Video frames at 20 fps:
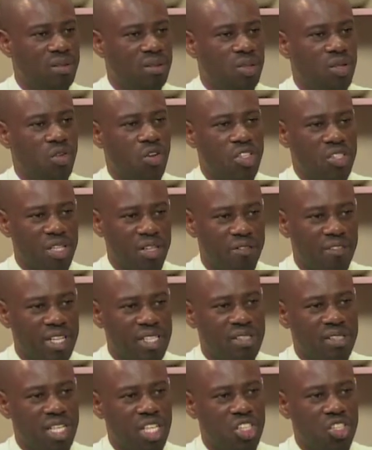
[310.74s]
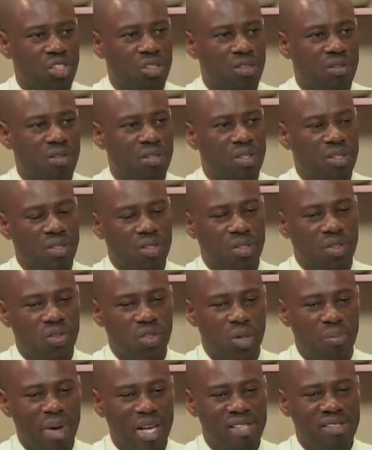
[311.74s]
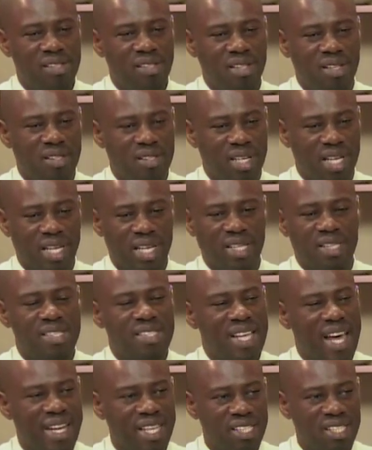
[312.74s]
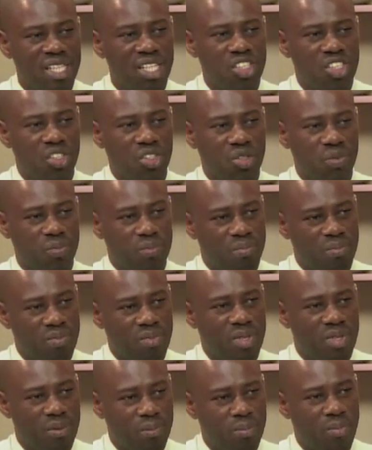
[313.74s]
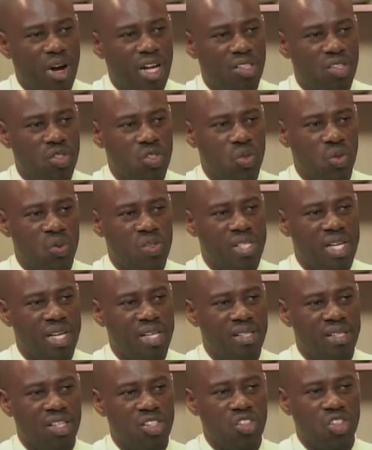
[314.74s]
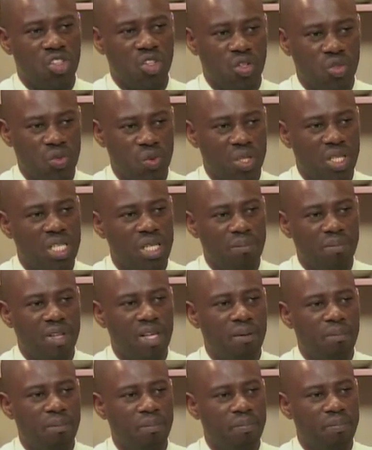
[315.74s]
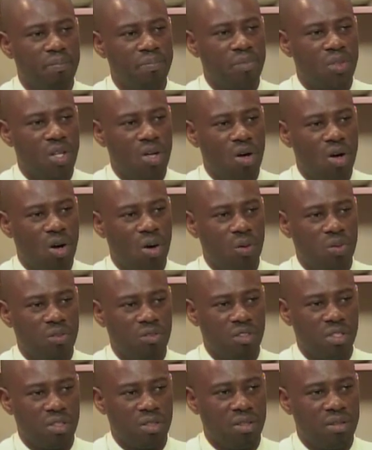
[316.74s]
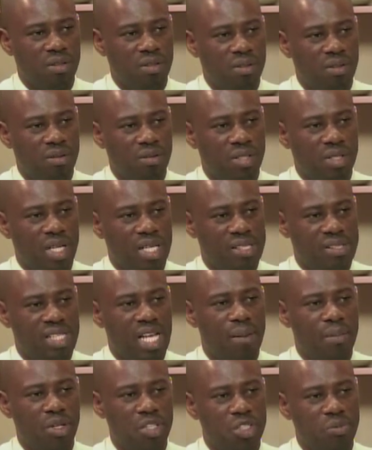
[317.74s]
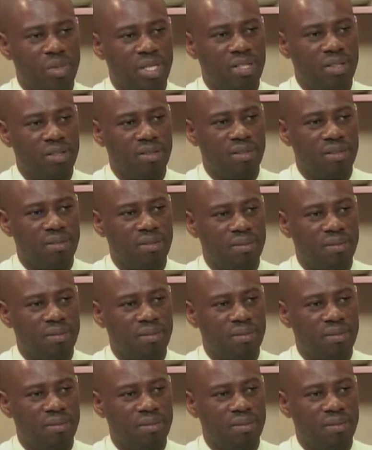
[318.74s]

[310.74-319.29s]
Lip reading: create an infestation. So the best thing is, again, sanitation. Practice good sanitation in order to keep them out of the establishments.